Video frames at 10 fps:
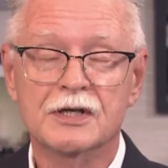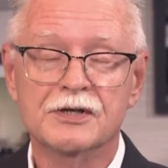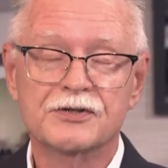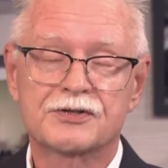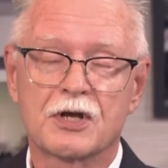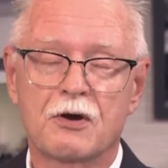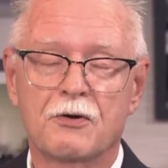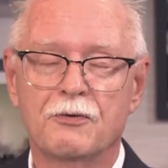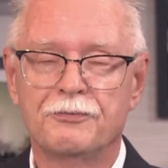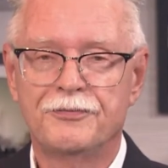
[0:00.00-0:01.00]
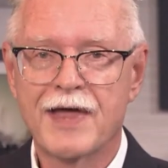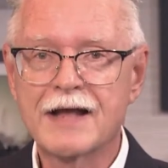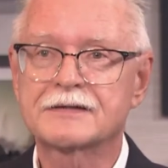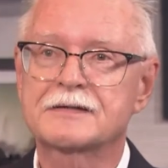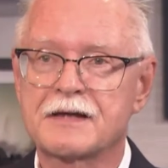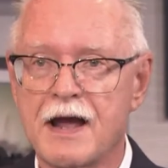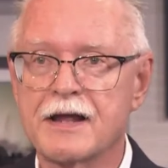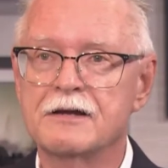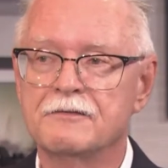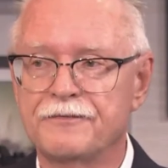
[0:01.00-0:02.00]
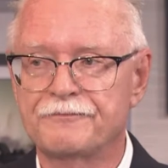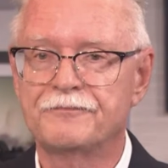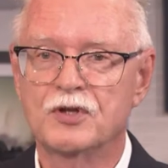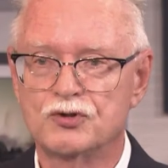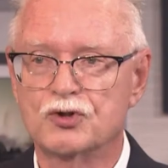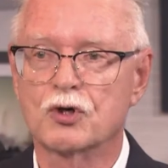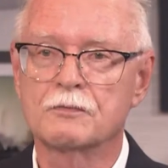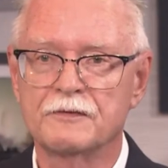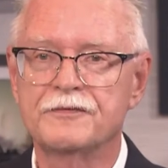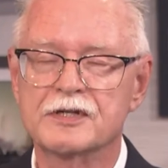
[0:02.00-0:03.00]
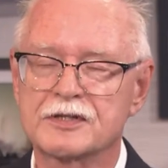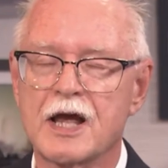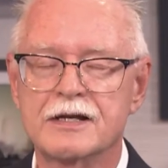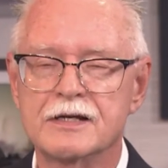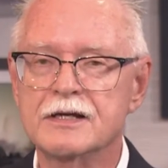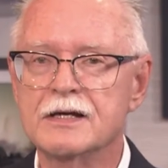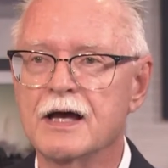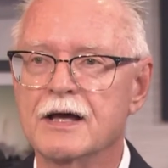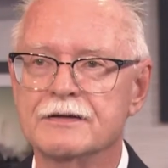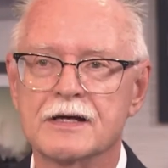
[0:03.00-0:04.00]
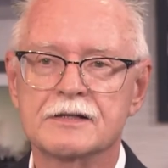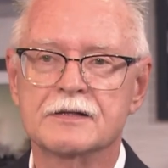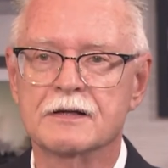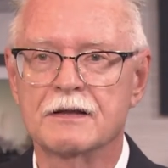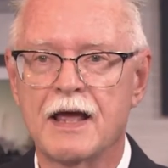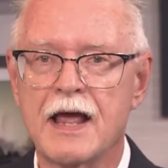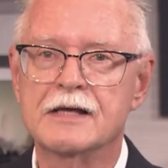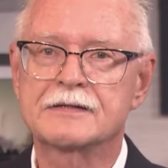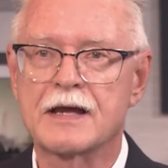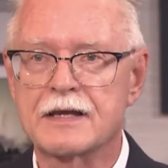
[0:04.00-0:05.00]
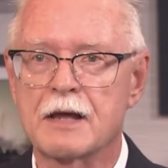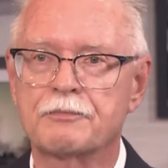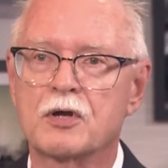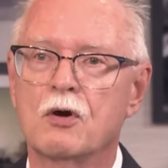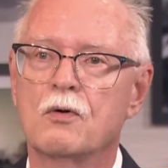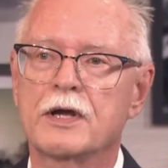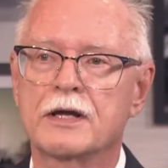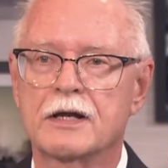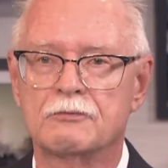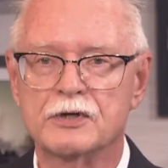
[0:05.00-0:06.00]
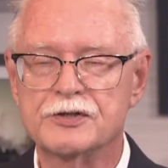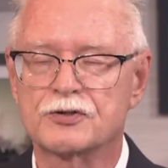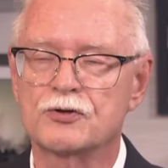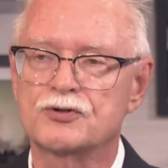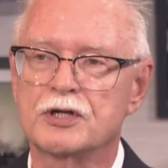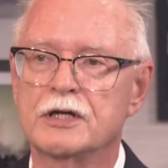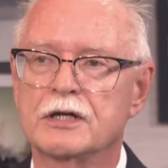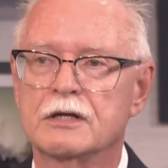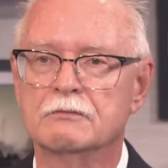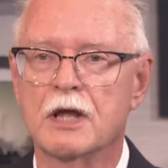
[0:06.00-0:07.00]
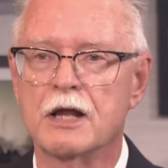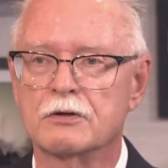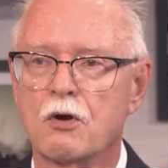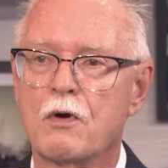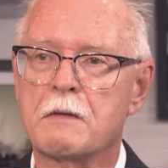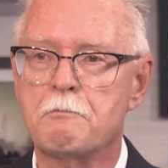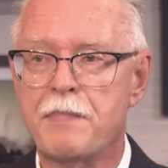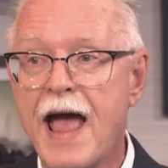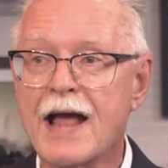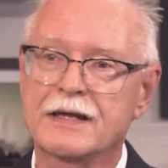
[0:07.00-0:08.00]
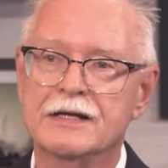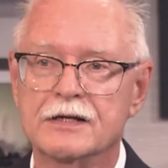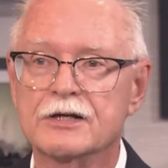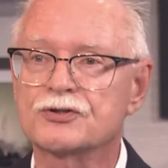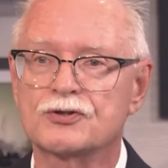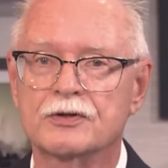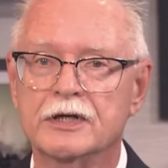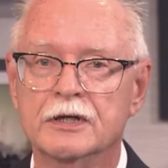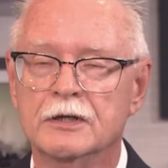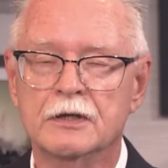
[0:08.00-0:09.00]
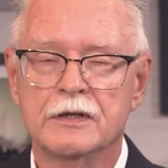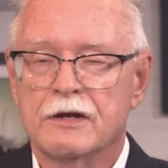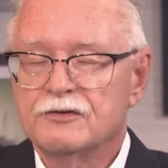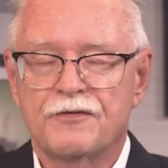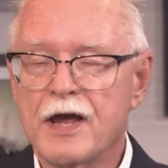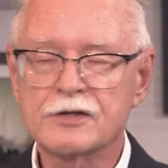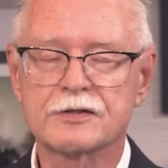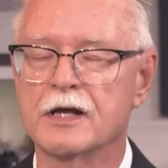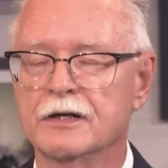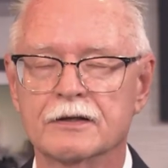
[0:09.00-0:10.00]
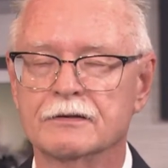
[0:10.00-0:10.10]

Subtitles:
So that's kind of the germ of this idea. And then as I kept going and researching and going back in history, it was fascinating.